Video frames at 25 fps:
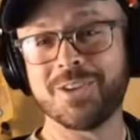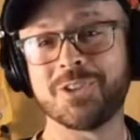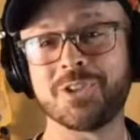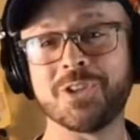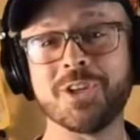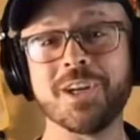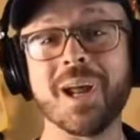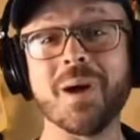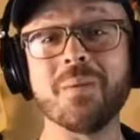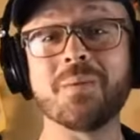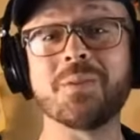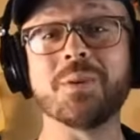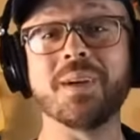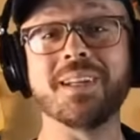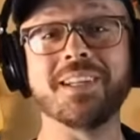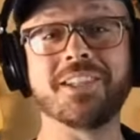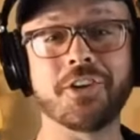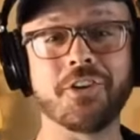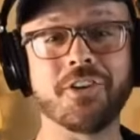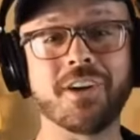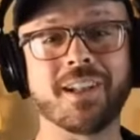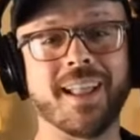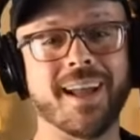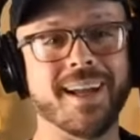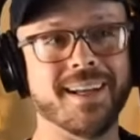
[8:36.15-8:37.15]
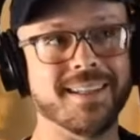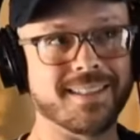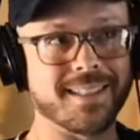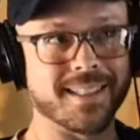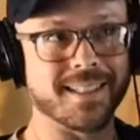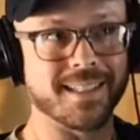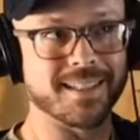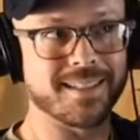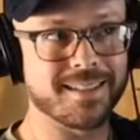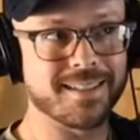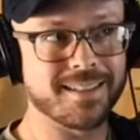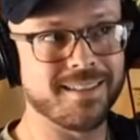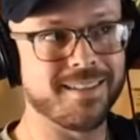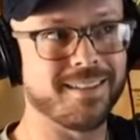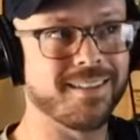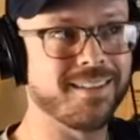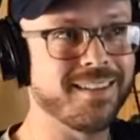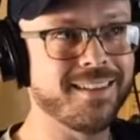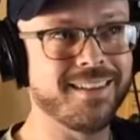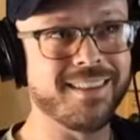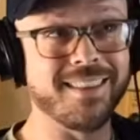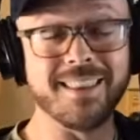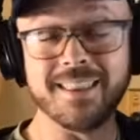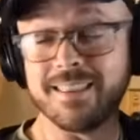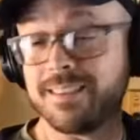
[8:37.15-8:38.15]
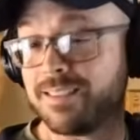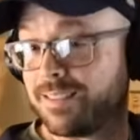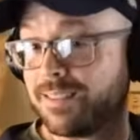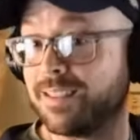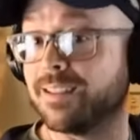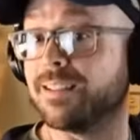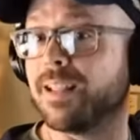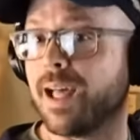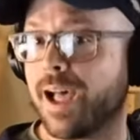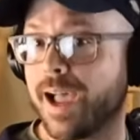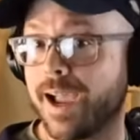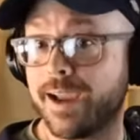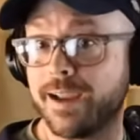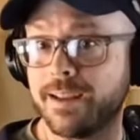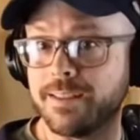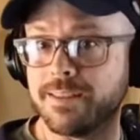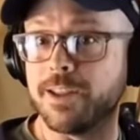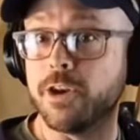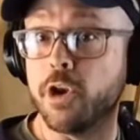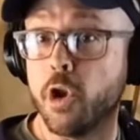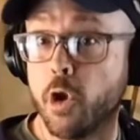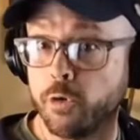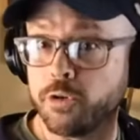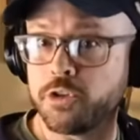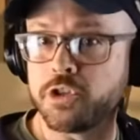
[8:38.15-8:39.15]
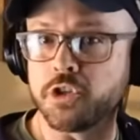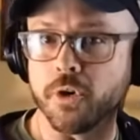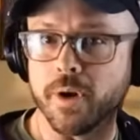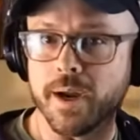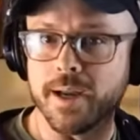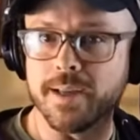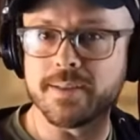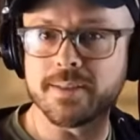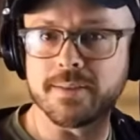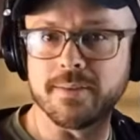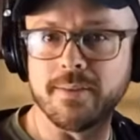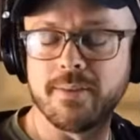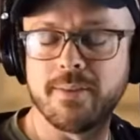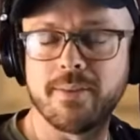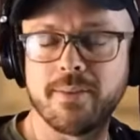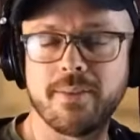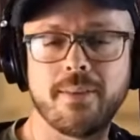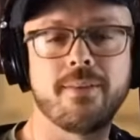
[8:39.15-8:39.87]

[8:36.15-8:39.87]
should help to internalize this. The line, the note choice.